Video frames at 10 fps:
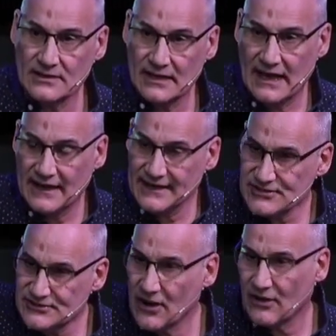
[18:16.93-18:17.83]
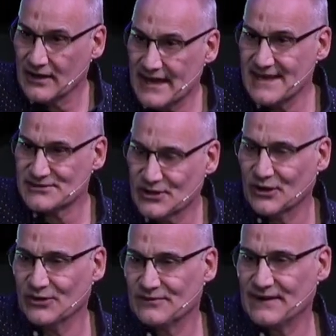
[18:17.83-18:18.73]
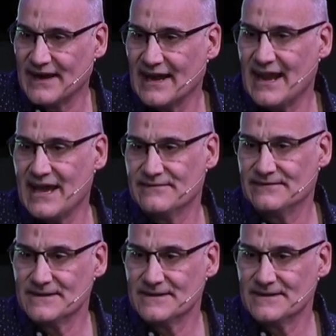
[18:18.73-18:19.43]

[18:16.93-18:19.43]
and it's not His goal for our life.